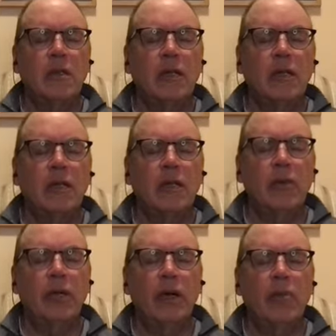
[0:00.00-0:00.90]
We want to
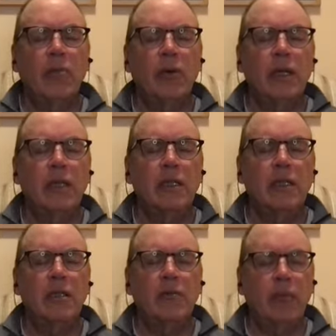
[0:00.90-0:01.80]
be upright
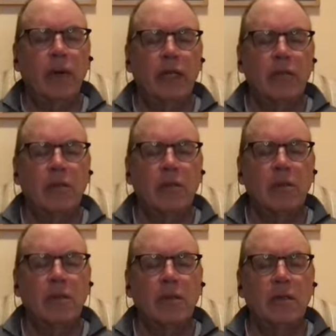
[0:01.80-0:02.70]
if possible.